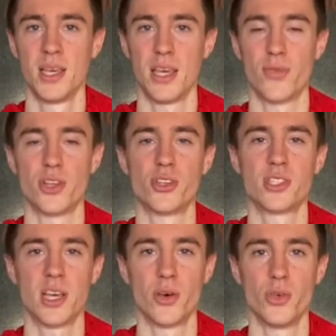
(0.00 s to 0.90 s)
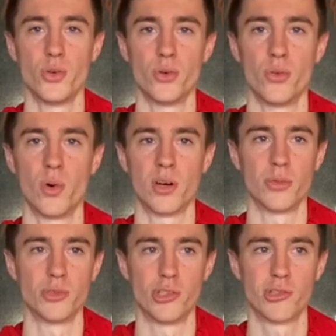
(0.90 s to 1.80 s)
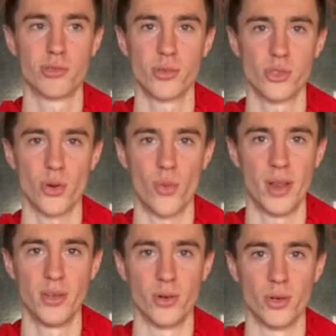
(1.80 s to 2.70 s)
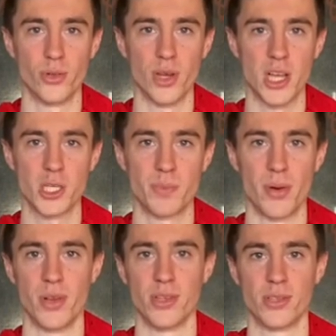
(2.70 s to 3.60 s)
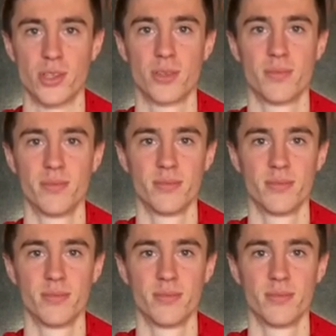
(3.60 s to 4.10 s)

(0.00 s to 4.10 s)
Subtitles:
If I just tell you, well, just surrender to the experience,